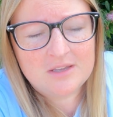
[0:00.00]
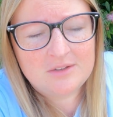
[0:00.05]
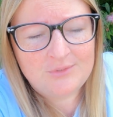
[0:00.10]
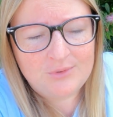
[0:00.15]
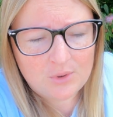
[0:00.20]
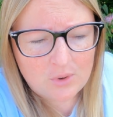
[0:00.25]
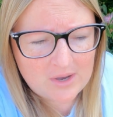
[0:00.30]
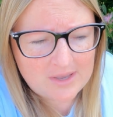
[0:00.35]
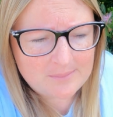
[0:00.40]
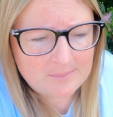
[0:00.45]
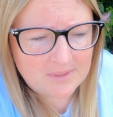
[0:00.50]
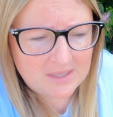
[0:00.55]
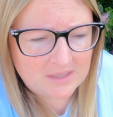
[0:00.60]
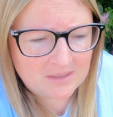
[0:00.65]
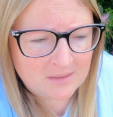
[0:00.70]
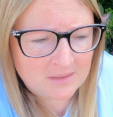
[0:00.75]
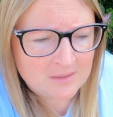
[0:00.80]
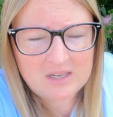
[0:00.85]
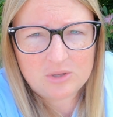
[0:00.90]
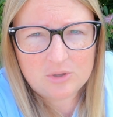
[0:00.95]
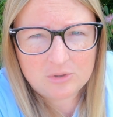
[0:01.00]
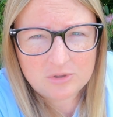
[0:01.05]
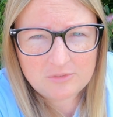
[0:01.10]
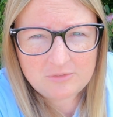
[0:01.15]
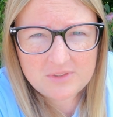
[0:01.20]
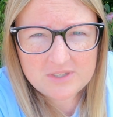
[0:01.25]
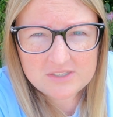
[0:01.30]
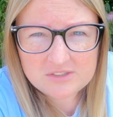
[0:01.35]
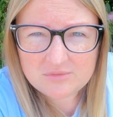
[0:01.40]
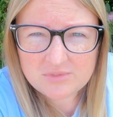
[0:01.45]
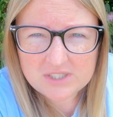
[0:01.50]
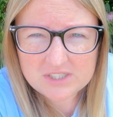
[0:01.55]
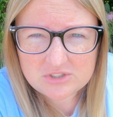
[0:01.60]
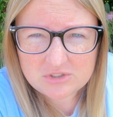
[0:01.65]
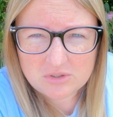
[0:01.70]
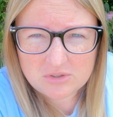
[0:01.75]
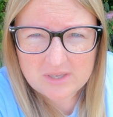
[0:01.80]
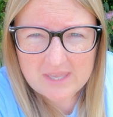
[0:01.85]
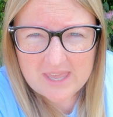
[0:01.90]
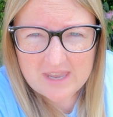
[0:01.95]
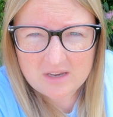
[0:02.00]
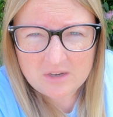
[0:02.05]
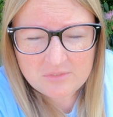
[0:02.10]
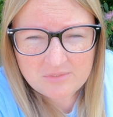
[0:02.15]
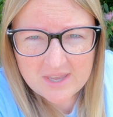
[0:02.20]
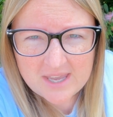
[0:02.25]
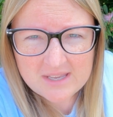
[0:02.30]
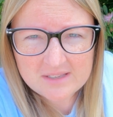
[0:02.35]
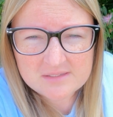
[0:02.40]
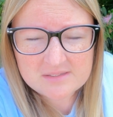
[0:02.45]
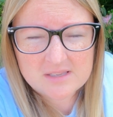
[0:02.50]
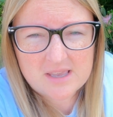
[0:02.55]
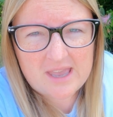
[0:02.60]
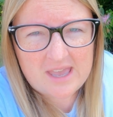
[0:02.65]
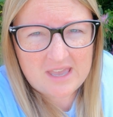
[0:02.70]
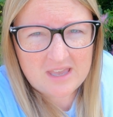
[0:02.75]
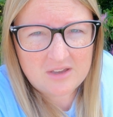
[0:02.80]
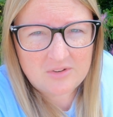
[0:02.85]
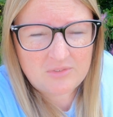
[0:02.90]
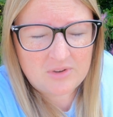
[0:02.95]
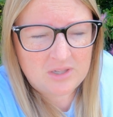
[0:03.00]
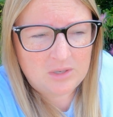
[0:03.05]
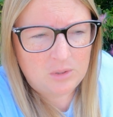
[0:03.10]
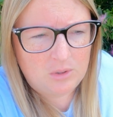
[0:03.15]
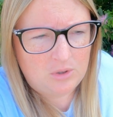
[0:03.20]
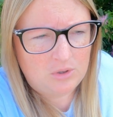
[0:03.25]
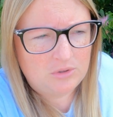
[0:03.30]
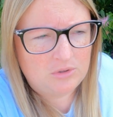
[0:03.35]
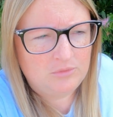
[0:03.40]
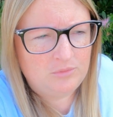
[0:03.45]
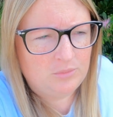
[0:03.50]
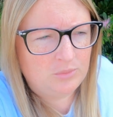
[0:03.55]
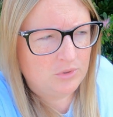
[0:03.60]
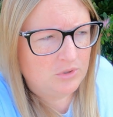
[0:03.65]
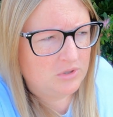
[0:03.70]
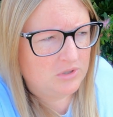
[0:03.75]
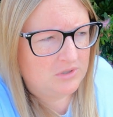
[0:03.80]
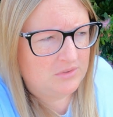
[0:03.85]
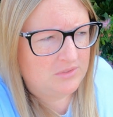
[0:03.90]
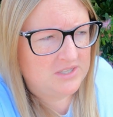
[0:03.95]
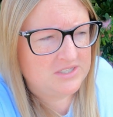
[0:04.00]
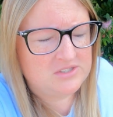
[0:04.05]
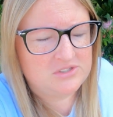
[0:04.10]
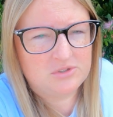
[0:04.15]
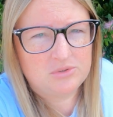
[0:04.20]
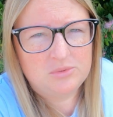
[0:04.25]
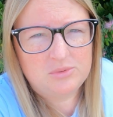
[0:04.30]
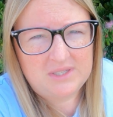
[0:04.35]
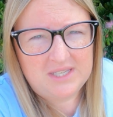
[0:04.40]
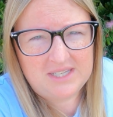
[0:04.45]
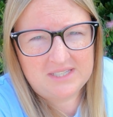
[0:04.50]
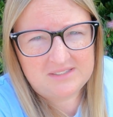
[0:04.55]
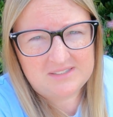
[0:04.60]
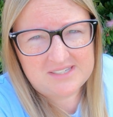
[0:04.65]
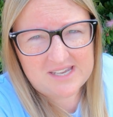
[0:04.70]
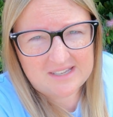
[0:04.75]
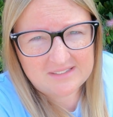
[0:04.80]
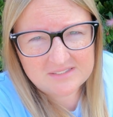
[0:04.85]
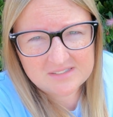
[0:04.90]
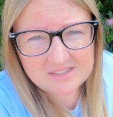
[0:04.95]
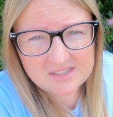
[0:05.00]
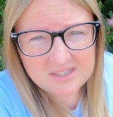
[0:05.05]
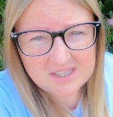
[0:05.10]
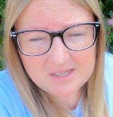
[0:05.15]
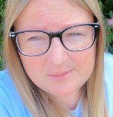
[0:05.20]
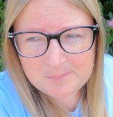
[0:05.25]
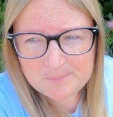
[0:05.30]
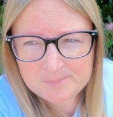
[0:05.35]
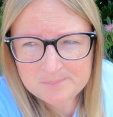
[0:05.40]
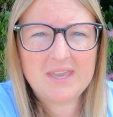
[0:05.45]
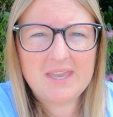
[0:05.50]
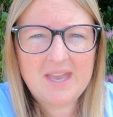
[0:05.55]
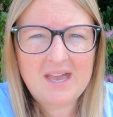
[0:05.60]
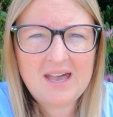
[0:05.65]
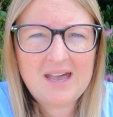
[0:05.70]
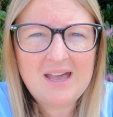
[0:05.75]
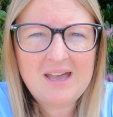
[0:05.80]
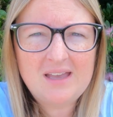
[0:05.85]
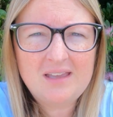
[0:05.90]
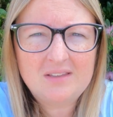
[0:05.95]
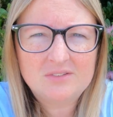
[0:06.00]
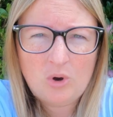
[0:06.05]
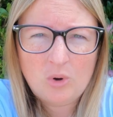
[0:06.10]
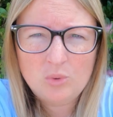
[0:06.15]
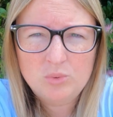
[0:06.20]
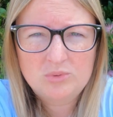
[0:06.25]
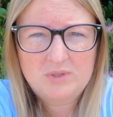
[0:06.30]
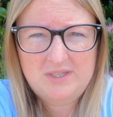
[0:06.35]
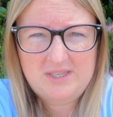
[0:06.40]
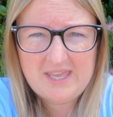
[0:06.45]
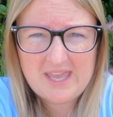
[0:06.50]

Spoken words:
a nightmare. A lot of these retro caravans have a lot of work they do need done to them. They are old